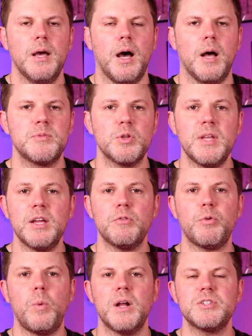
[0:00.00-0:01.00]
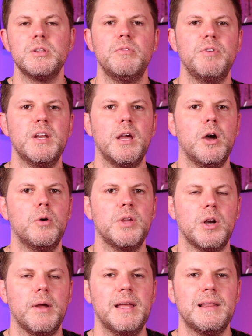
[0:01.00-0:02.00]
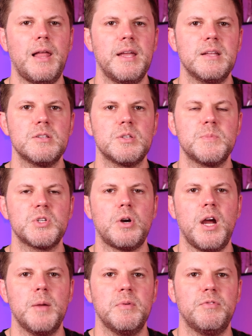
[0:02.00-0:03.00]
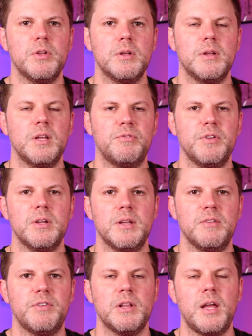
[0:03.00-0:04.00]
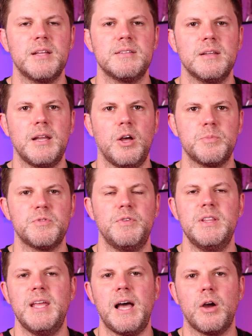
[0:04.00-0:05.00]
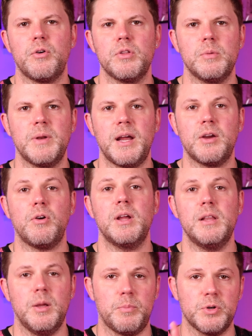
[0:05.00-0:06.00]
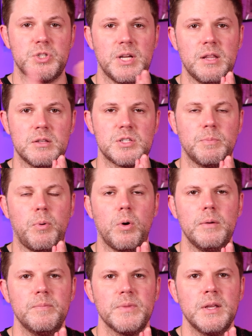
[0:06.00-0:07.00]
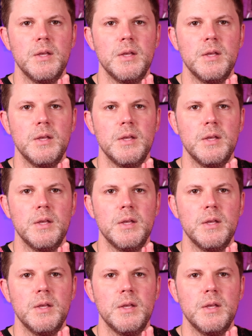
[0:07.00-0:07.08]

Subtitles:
So thank you for watching the video. Hit like and subscribe if you liked it. Helps feed the algorithm, and I greatly appreciate the support.